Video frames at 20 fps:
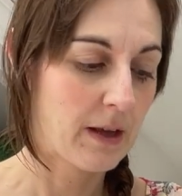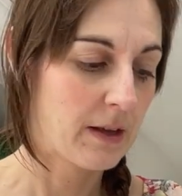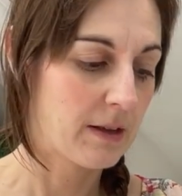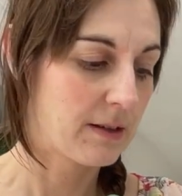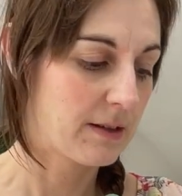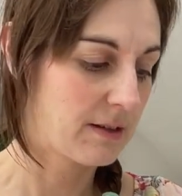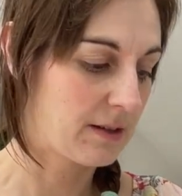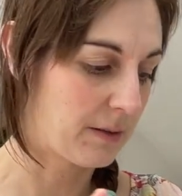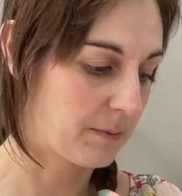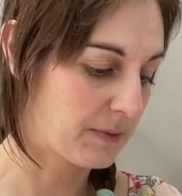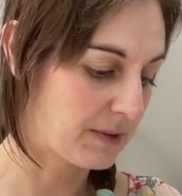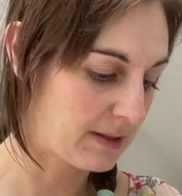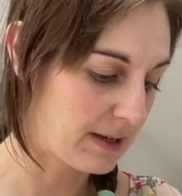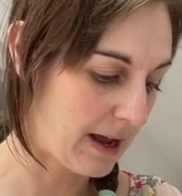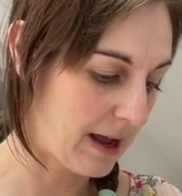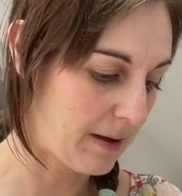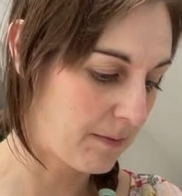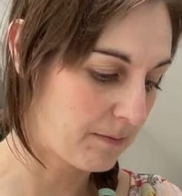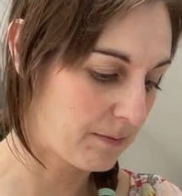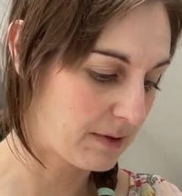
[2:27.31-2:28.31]
some
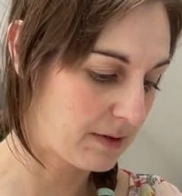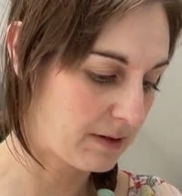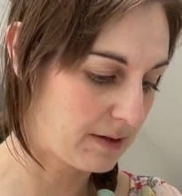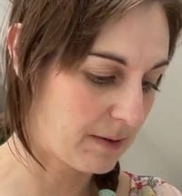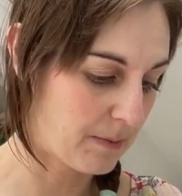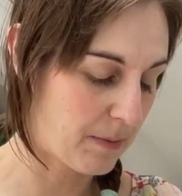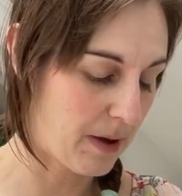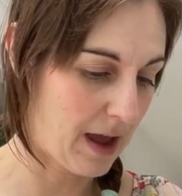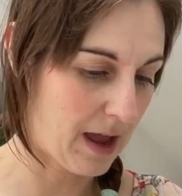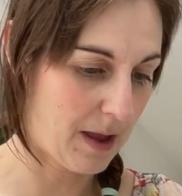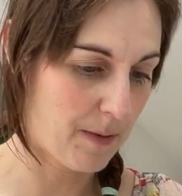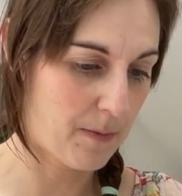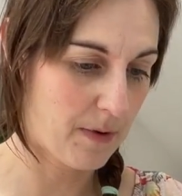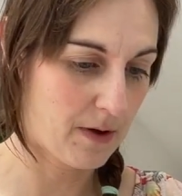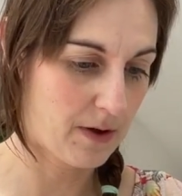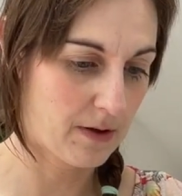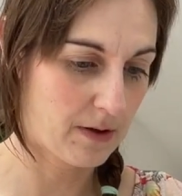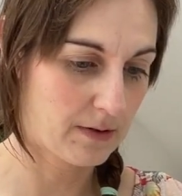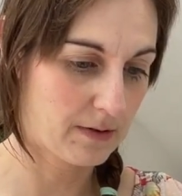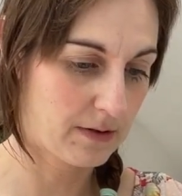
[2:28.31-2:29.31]
stamps, some
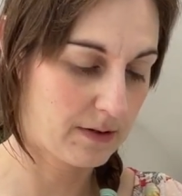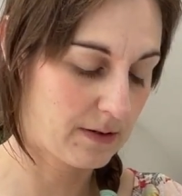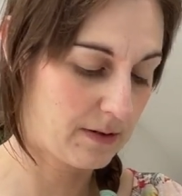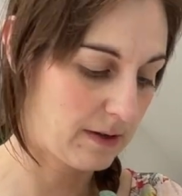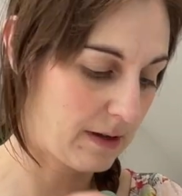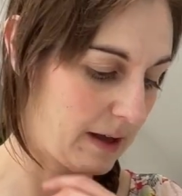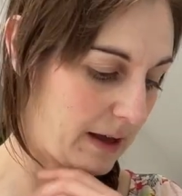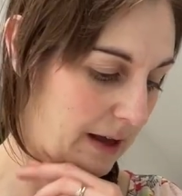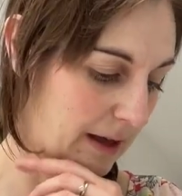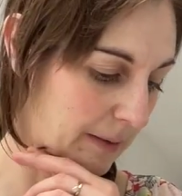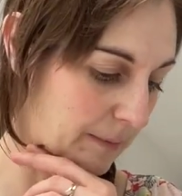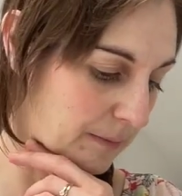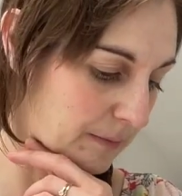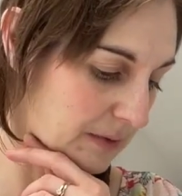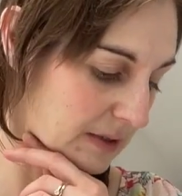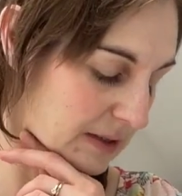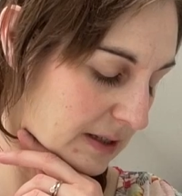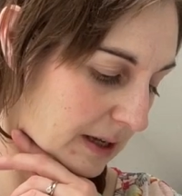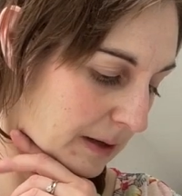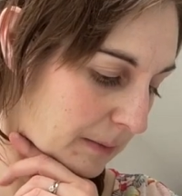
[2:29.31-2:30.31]
papers,
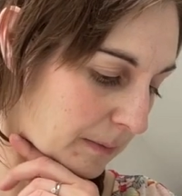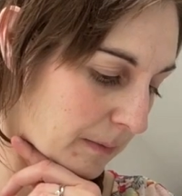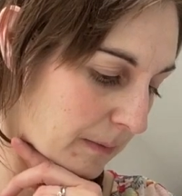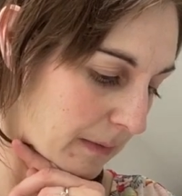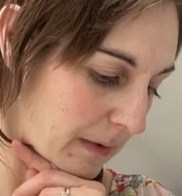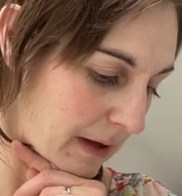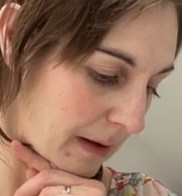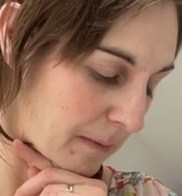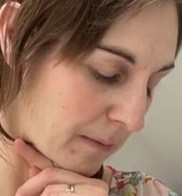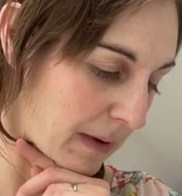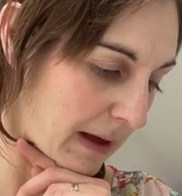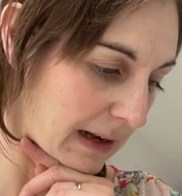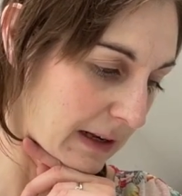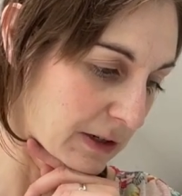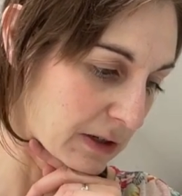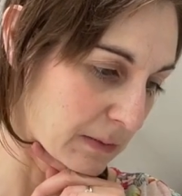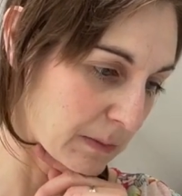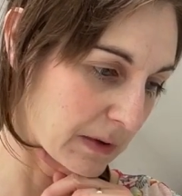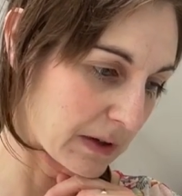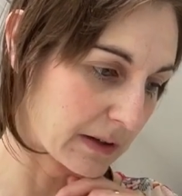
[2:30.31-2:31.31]
some
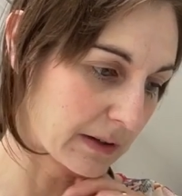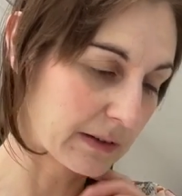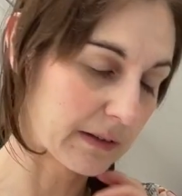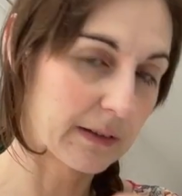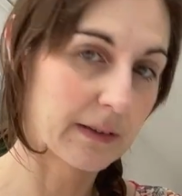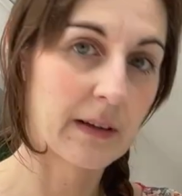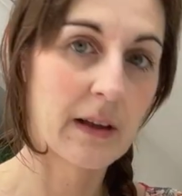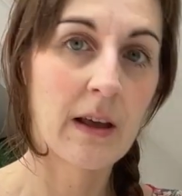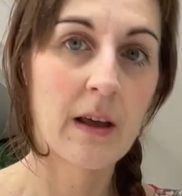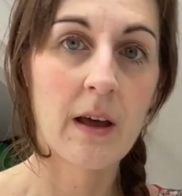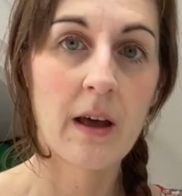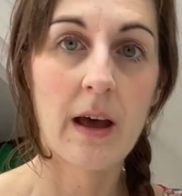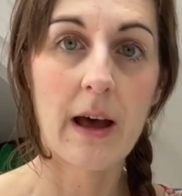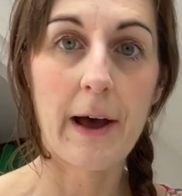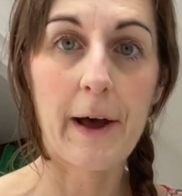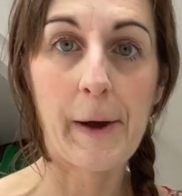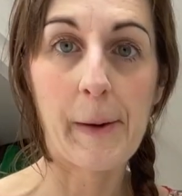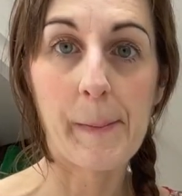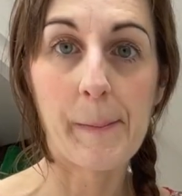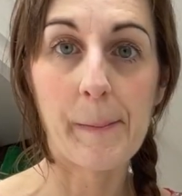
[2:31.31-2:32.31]
embellishments.
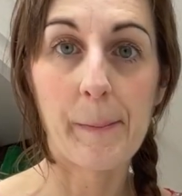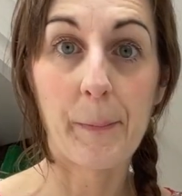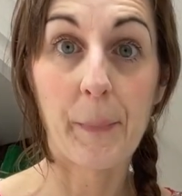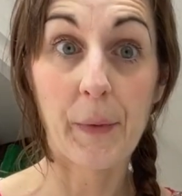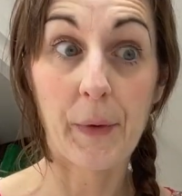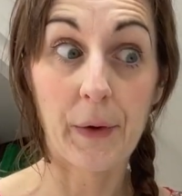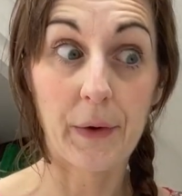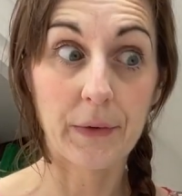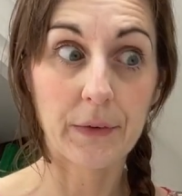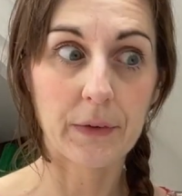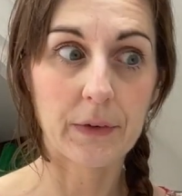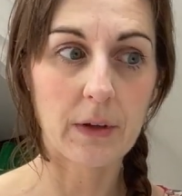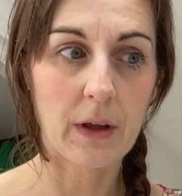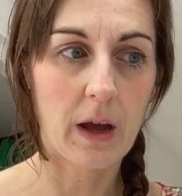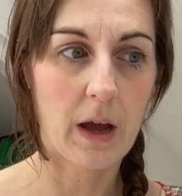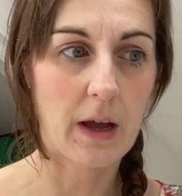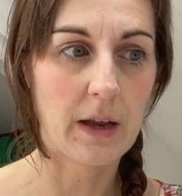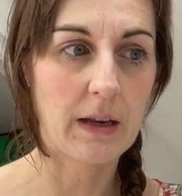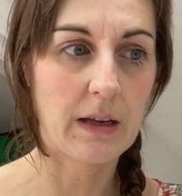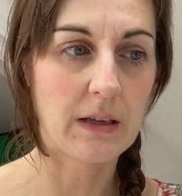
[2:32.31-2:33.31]
But
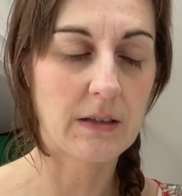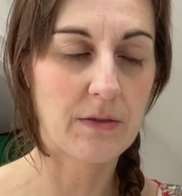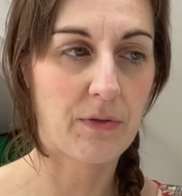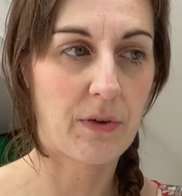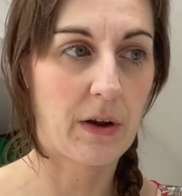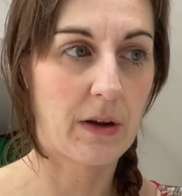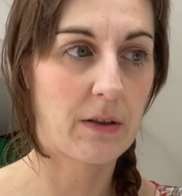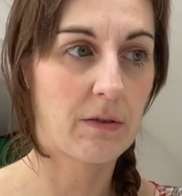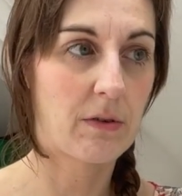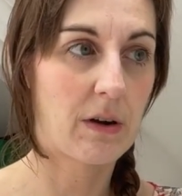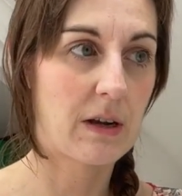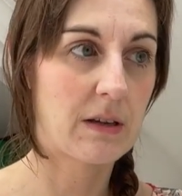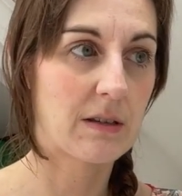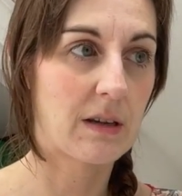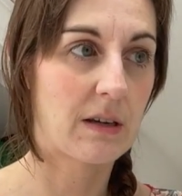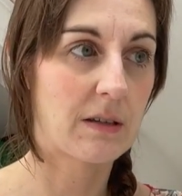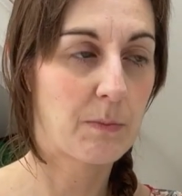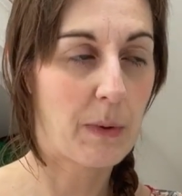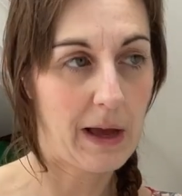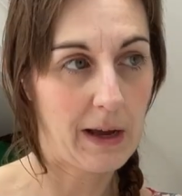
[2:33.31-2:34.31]
I need to find the right
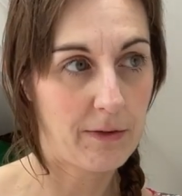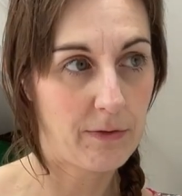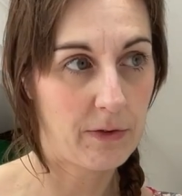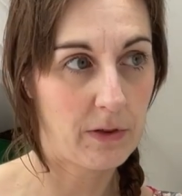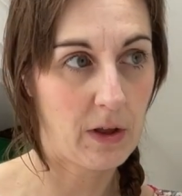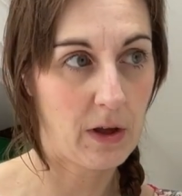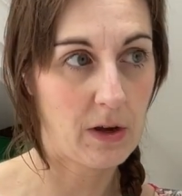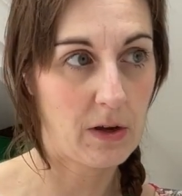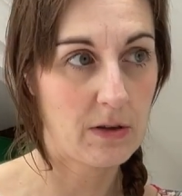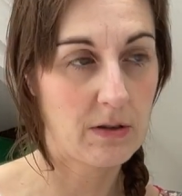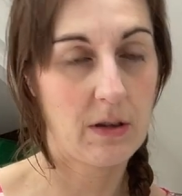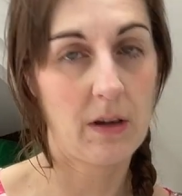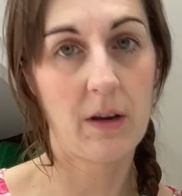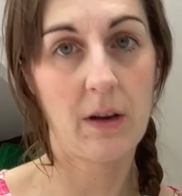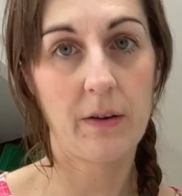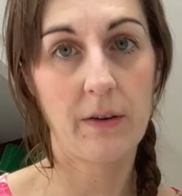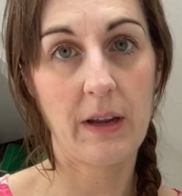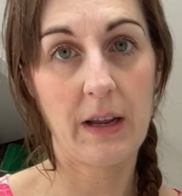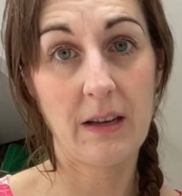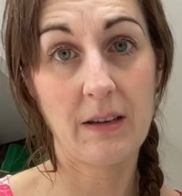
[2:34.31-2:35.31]
size bag for those, and
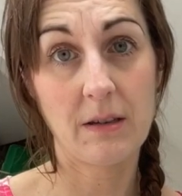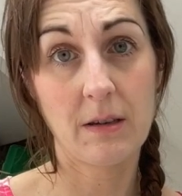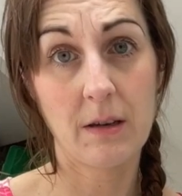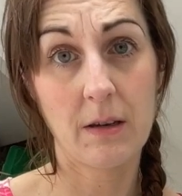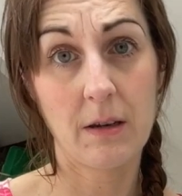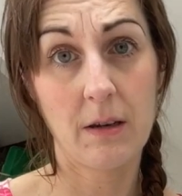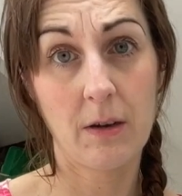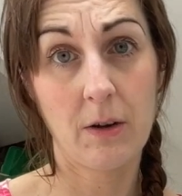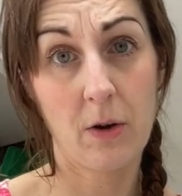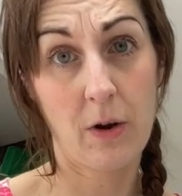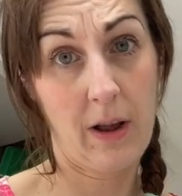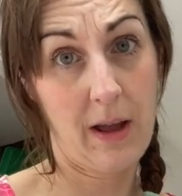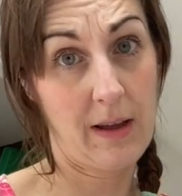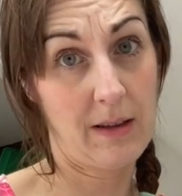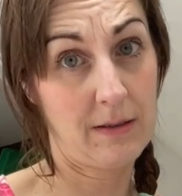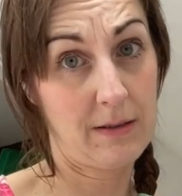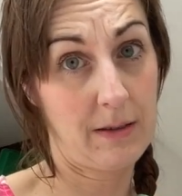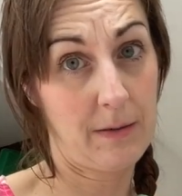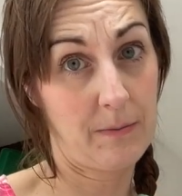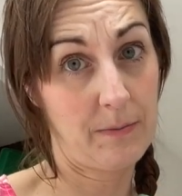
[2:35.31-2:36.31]
I'll need to
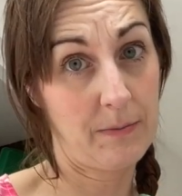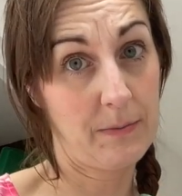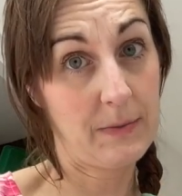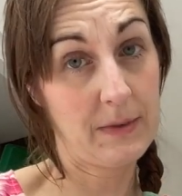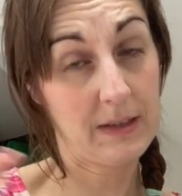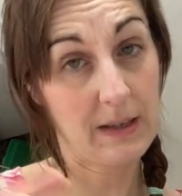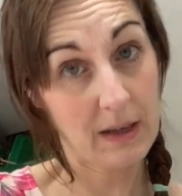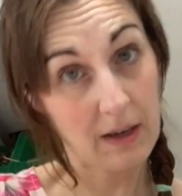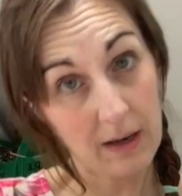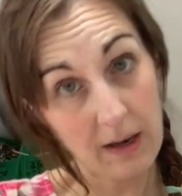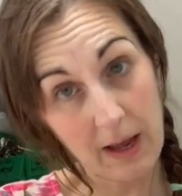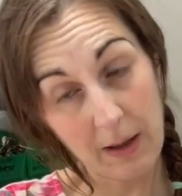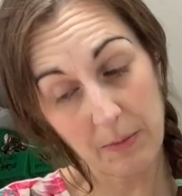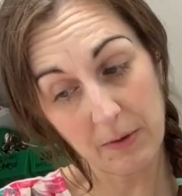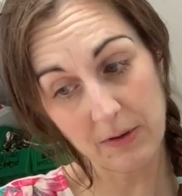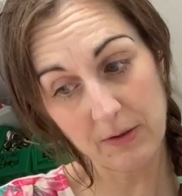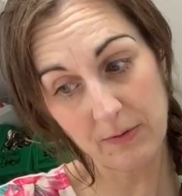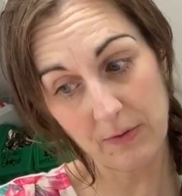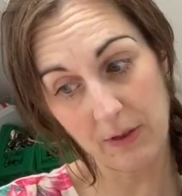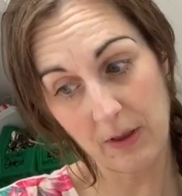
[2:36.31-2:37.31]
create some sticker
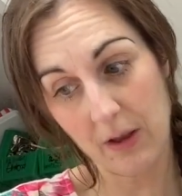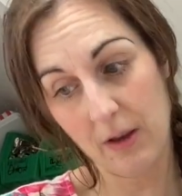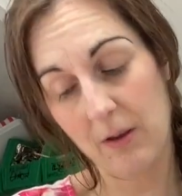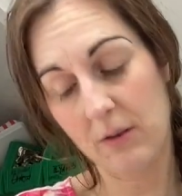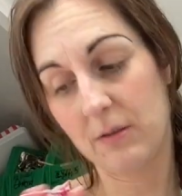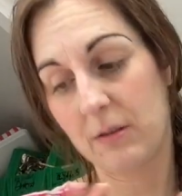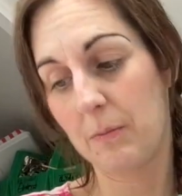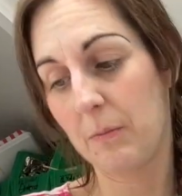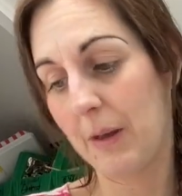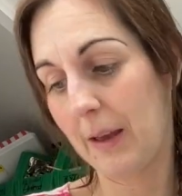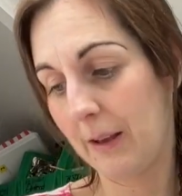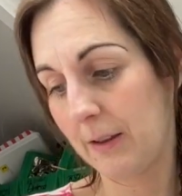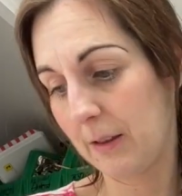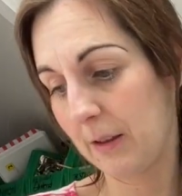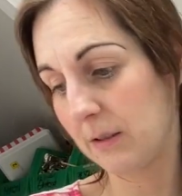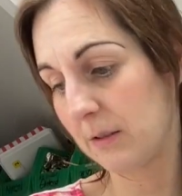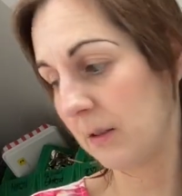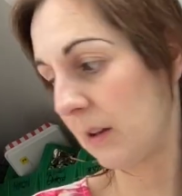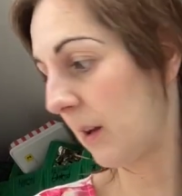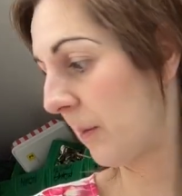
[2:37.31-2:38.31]
labels for those and make
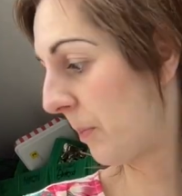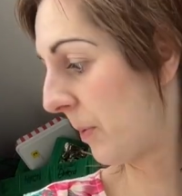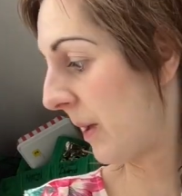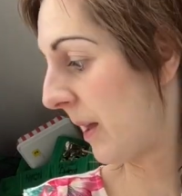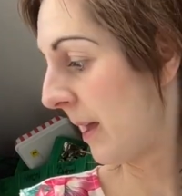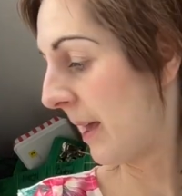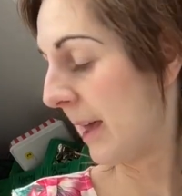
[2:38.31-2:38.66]
those up.